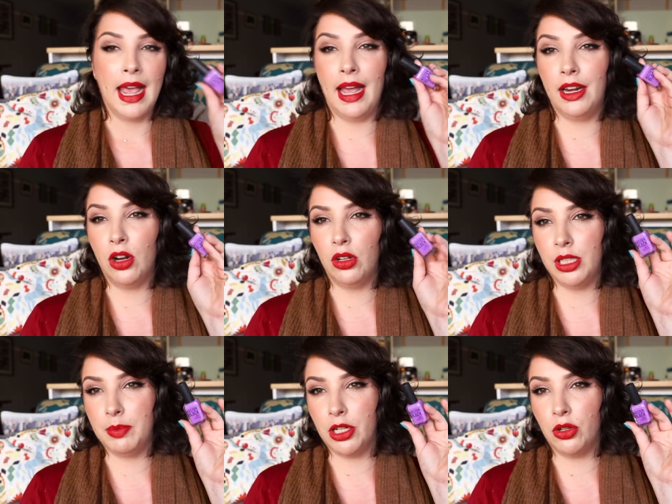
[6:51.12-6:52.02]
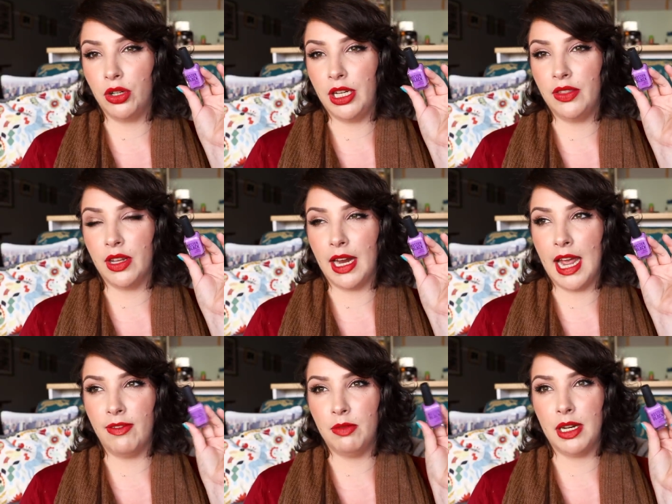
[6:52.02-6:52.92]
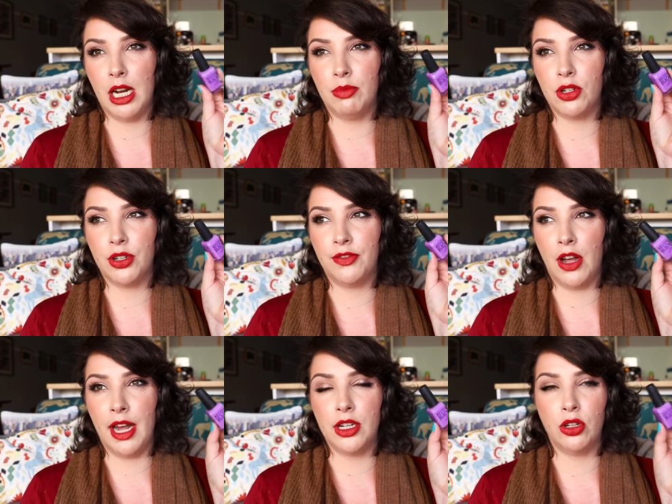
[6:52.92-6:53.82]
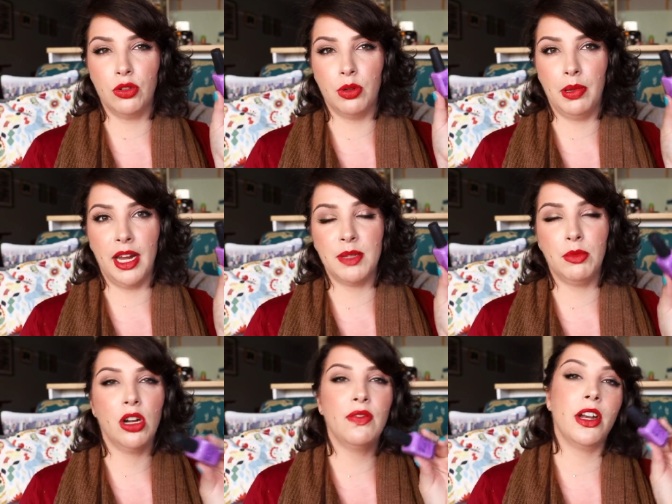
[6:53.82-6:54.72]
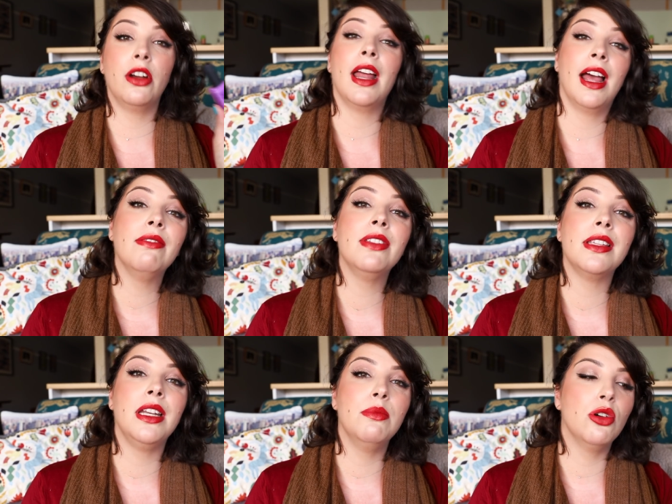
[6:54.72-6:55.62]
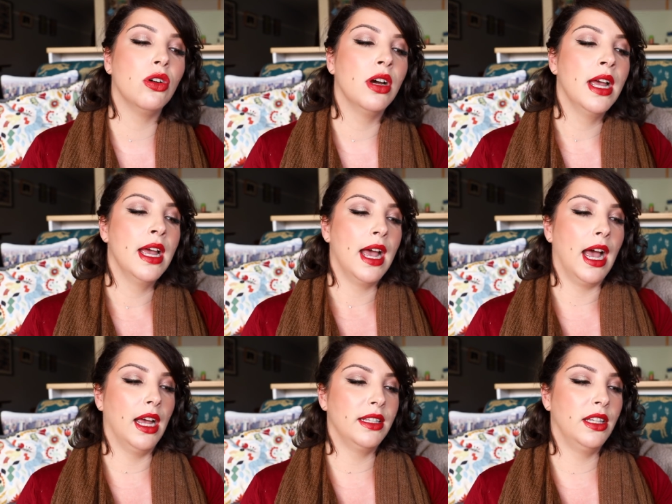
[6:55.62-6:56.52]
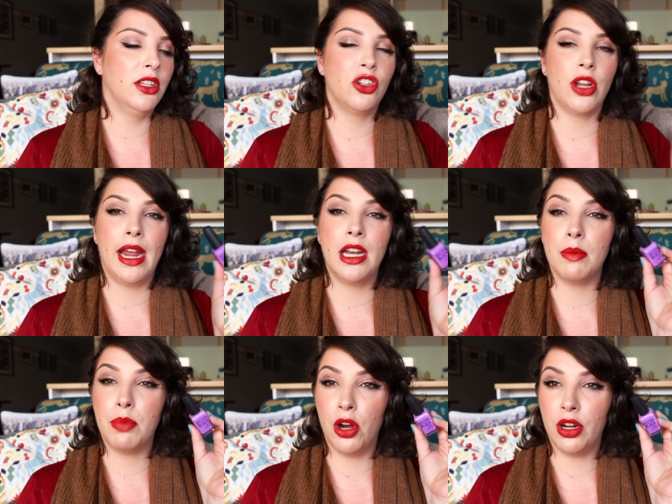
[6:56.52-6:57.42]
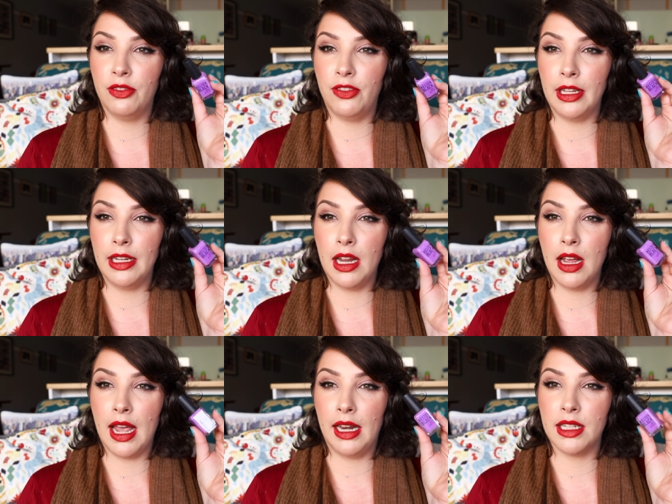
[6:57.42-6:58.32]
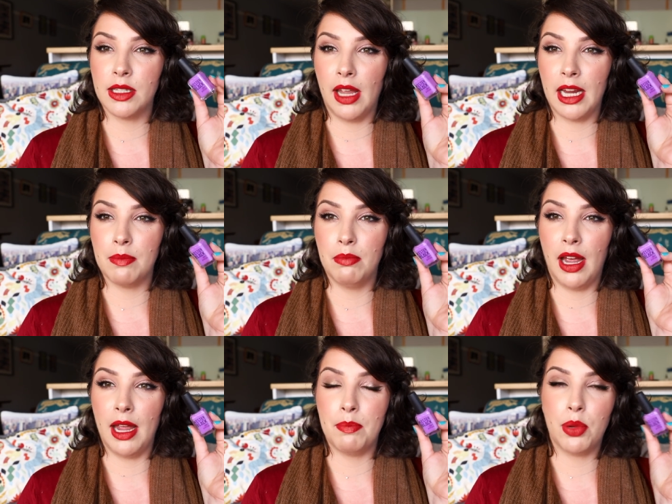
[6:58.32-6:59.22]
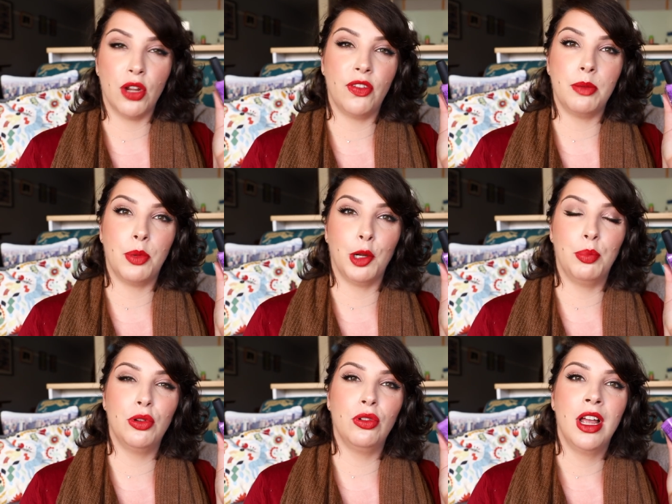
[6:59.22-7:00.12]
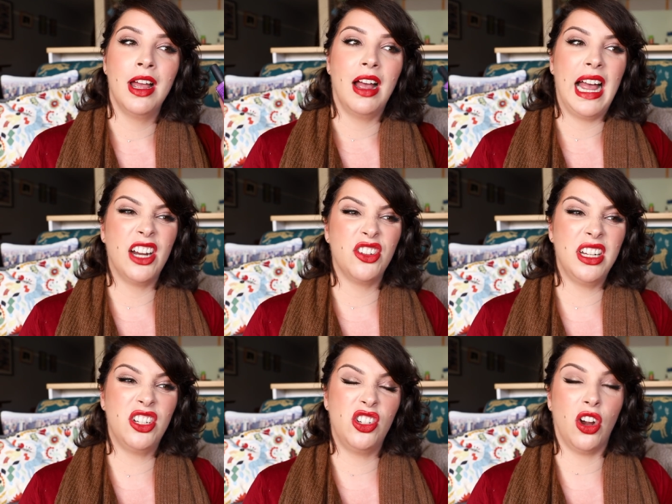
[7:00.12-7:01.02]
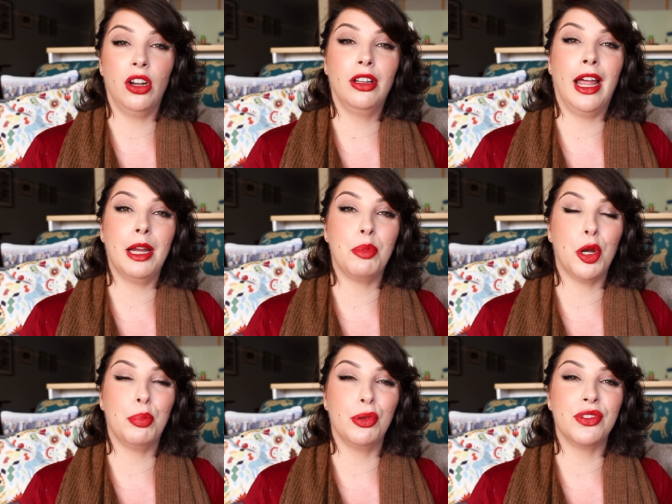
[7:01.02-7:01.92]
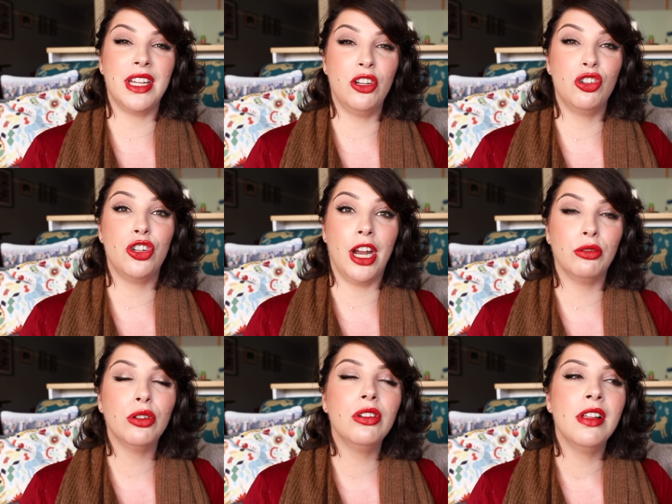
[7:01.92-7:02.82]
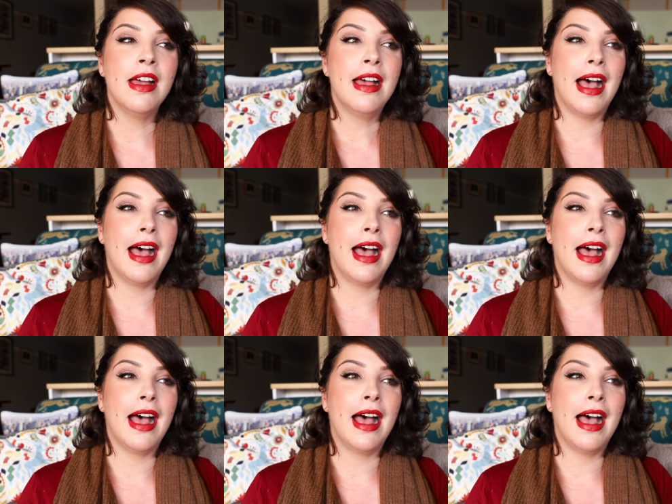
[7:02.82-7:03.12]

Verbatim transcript: And an oldie but a goodie that I haven't been able to find a good replacement of. I don't have this anymore. It's in the shade Bougainvillea and it's like my perfect purple. I actually don't like purples in general.